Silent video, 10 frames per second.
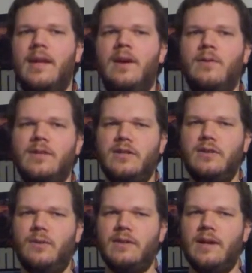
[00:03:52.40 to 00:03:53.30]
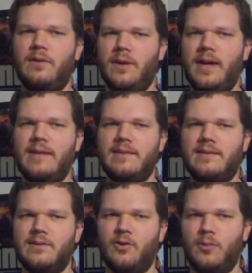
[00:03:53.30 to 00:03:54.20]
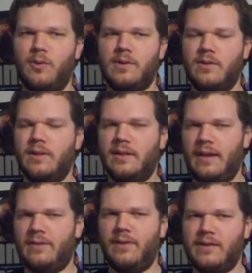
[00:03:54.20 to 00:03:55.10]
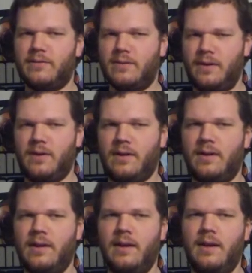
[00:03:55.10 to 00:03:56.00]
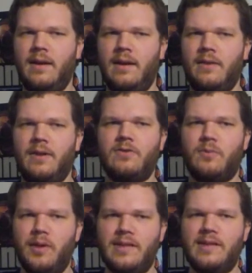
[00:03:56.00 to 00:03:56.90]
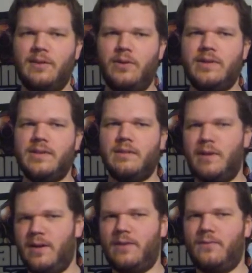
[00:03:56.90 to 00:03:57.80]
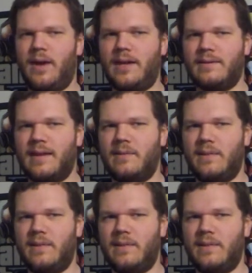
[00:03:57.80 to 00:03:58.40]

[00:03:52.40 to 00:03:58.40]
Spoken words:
which actually works out okay since the scoreboard is only 10 racers long. There's replacing Lucas's American Frankenstein with